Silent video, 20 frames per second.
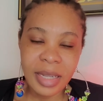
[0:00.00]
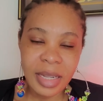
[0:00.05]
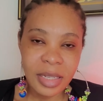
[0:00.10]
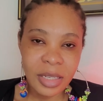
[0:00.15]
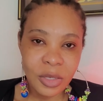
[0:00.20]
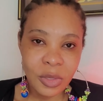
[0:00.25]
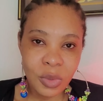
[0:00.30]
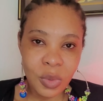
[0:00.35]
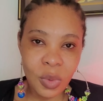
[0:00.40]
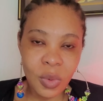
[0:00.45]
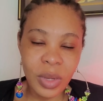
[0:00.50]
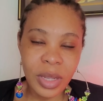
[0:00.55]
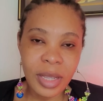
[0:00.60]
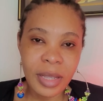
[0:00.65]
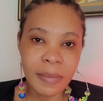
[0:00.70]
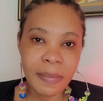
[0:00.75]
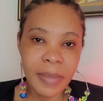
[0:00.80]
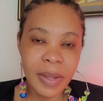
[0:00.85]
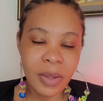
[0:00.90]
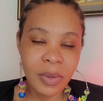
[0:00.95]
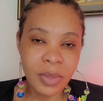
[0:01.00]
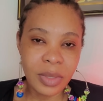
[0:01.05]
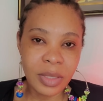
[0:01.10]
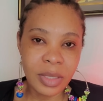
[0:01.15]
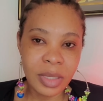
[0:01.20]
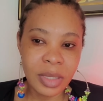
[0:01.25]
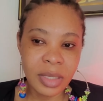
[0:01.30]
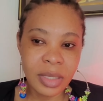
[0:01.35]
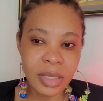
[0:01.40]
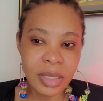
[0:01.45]
let's talk about
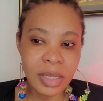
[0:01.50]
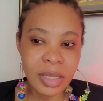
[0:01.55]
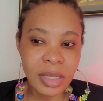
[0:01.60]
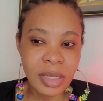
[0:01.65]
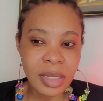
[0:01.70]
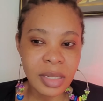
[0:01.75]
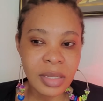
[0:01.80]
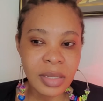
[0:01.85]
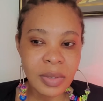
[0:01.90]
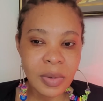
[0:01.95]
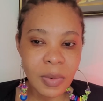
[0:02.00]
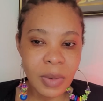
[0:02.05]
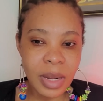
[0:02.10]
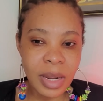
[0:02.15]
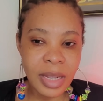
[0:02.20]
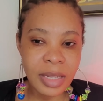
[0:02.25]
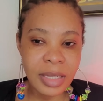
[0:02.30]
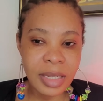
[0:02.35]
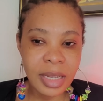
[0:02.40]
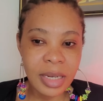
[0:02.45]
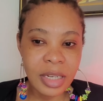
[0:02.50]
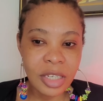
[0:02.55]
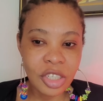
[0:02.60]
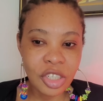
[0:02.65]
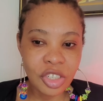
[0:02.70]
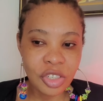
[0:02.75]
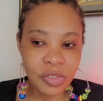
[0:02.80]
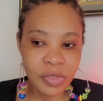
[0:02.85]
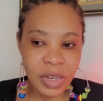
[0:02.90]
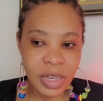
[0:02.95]
it. This is quite an
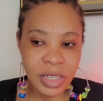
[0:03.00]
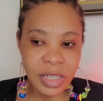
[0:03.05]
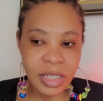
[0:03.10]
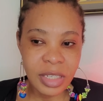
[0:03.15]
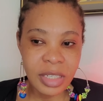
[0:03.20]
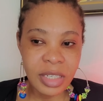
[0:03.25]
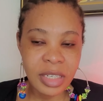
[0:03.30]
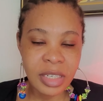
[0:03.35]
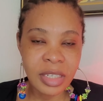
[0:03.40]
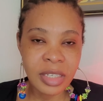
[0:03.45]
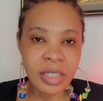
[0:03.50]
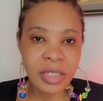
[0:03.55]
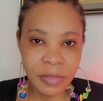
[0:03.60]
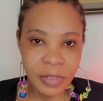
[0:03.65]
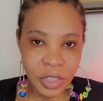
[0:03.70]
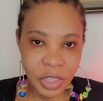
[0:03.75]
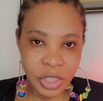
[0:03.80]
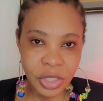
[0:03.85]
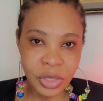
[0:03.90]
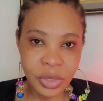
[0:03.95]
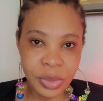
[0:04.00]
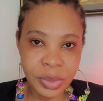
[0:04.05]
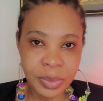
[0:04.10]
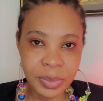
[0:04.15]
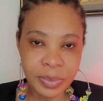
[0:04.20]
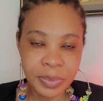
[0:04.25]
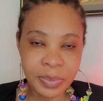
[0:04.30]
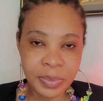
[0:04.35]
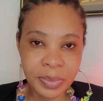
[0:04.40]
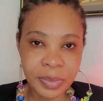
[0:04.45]
interesting video,
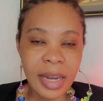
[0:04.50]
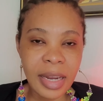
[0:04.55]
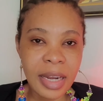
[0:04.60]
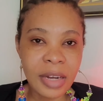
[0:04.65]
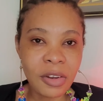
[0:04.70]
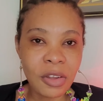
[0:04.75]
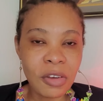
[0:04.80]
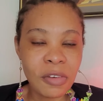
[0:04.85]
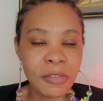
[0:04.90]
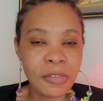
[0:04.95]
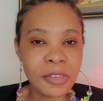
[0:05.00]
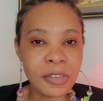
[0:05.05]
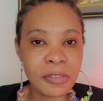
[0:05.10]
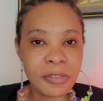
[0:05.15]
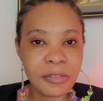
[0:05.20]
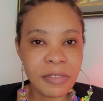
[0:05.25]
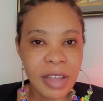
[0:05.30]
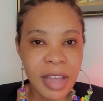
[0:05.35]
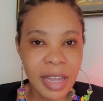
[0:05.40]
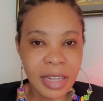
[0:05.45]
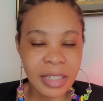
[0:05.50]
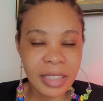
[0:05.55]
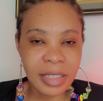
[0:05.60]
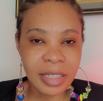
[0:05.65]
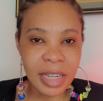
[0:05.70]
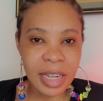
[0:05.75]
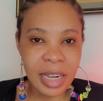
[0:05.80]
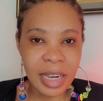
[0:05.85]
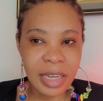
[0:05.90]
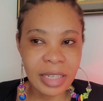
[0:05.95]
and I love the fact
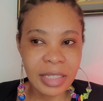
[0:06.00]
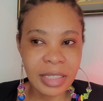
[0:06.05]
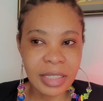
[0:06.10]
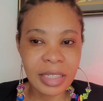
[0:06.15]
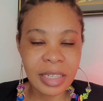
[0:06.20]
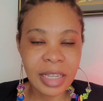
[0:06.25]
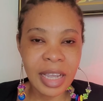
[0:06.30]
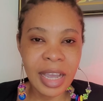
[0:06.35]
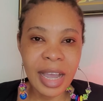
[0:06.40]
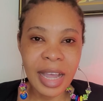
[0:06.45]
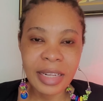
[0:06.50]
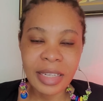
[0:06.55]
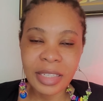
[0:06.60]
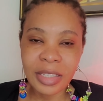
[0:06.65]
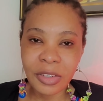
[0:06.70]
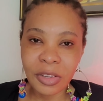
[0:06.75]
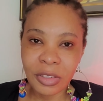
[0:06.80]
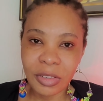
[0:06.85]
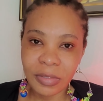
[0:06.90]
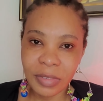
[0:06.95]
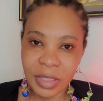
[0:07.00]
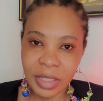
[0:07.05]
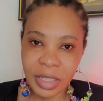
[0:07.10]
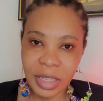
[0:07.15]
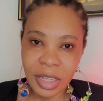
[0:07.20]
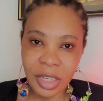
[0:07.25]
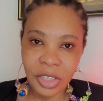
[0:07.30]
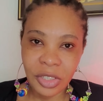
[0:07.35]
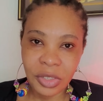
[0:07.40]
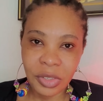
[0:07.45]
that they had this
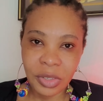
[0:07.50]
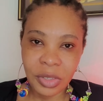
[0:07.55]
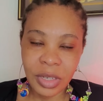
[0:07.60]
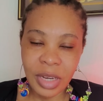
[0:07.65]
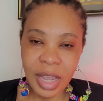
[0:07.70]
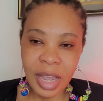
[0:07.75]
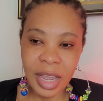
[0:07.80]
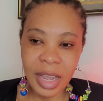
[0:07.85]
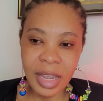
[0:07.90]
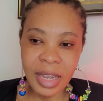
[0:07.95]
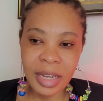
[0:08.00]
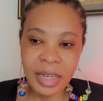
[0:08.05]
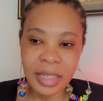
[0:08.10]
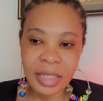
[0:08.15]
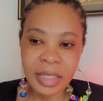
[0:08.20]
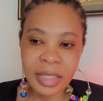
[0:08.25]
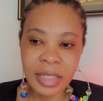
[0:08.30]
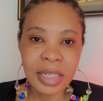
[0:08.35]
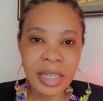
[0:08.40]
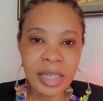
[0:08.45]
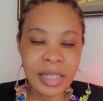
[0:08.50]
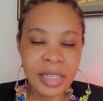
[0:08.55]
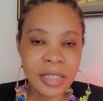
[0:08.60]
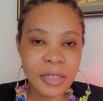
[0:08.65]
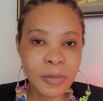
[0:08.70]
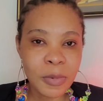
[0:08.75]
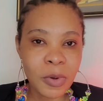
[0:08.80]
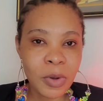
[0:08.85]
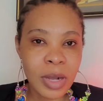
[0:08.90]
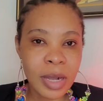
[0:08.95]
conversation and the lady
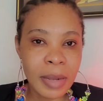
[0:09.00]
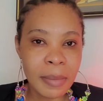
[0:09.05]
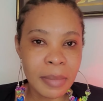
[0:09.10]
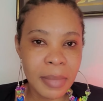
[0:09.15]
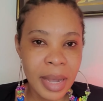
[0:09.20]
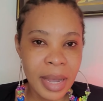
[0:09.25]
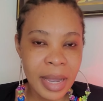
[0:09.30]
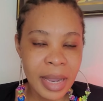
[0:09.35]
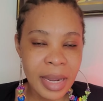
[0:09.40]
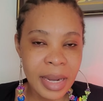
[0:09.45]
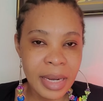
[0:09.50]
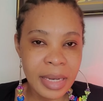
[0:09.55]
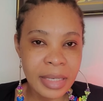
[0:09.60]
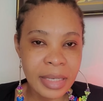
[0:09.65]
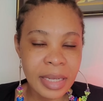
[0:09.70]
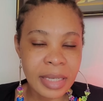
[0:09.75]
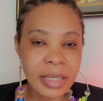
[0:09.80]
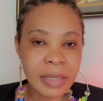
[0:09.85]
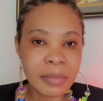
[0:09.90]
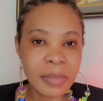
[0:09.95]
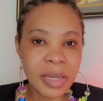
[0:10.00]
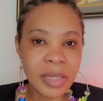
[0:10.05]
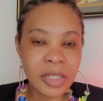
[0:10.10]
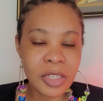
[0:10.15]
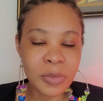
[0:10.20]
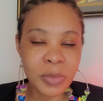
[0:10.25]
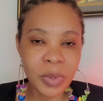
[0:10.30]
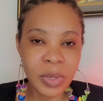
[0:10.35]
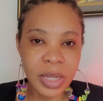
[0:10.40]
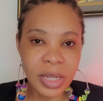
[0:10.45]
spoke her mind and the man
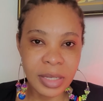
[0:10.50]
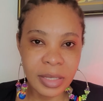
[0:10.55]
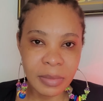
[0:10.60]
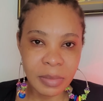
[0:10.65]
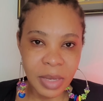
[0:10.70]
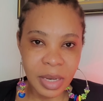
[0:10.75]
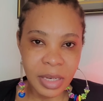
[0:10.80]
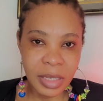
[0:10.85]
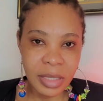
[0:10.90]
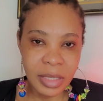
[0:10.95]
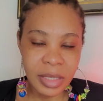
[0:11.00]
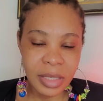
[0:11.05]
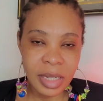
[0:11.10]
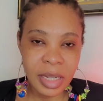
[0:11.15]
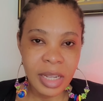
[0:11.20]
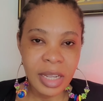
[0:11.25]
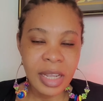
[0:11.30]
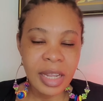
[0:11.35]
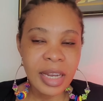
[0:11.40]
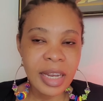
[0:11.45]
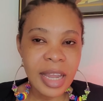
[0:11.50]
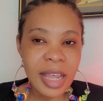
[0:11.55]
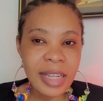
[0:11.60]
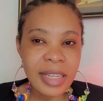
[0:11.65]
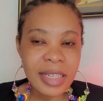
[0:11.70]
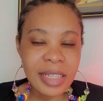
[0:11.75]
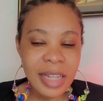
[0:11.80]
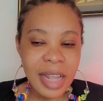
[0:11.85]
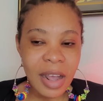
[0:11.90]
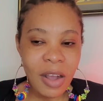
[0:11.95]
spoke his mind.
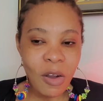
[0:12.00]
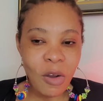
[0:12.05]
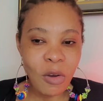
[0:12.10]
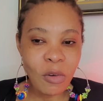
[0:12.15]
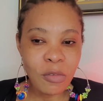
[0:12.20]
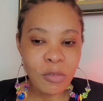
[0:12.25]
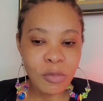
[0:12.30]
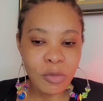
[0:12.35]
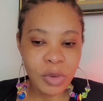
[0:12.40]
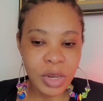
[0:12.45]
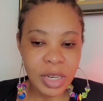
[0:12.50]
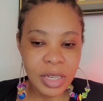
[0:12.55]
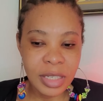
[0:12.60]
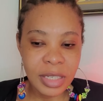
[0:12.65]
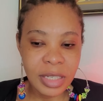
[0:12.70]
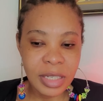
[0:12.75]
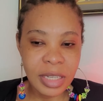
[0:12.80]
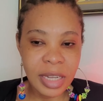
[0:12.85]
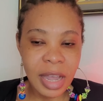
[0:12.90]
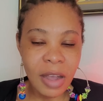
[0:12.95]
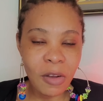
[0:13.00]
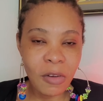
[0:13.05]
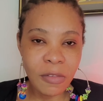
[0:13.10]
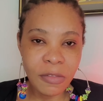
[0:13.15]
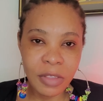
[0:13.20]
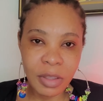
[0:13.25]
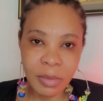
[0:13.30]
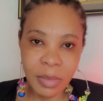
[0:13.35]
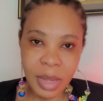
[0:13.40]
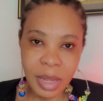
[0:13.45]
Let's start off with that
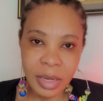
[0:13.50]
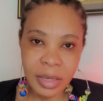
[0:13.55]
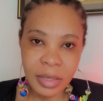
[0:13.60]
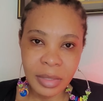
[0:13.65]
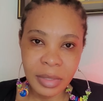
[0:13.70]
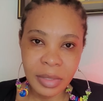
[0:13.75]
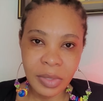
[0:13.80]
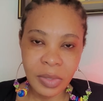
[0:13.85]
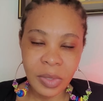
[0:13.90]
of the man.